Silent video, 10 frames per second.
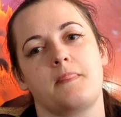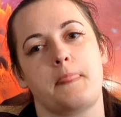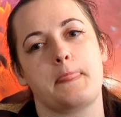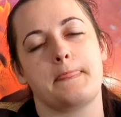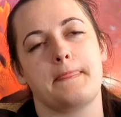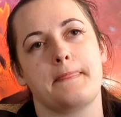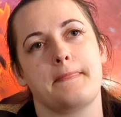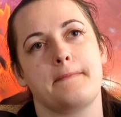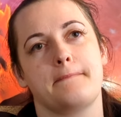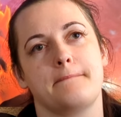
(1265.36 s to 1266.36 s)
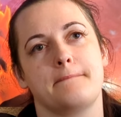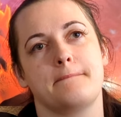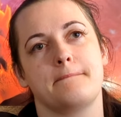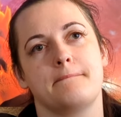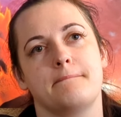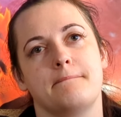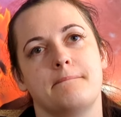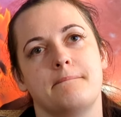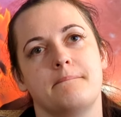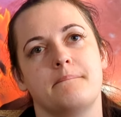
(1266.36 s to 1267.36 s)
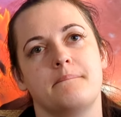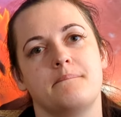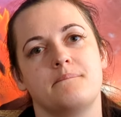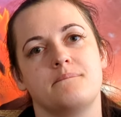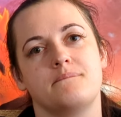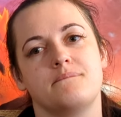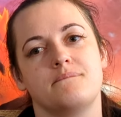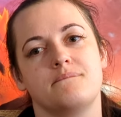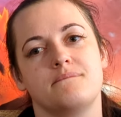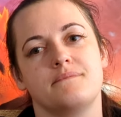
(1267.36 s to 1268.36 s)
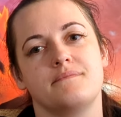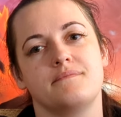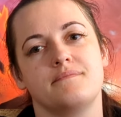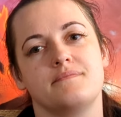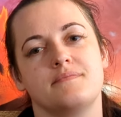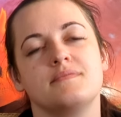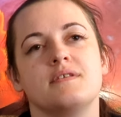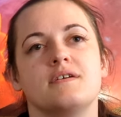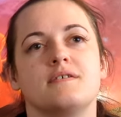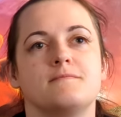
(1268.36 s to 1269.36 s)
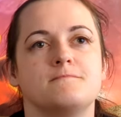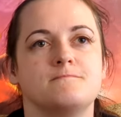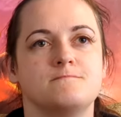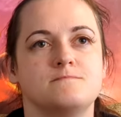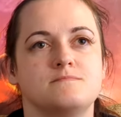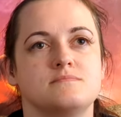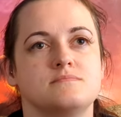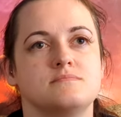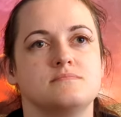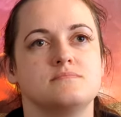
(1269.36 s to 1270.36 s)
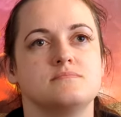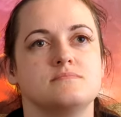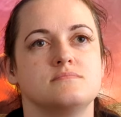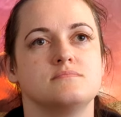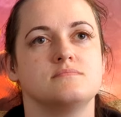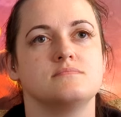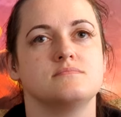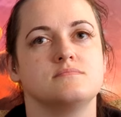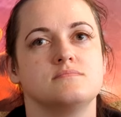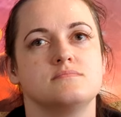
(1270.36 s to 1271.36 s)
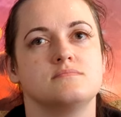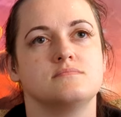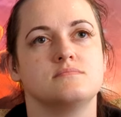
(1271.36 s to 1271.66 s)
No words are spoken by the person on screen.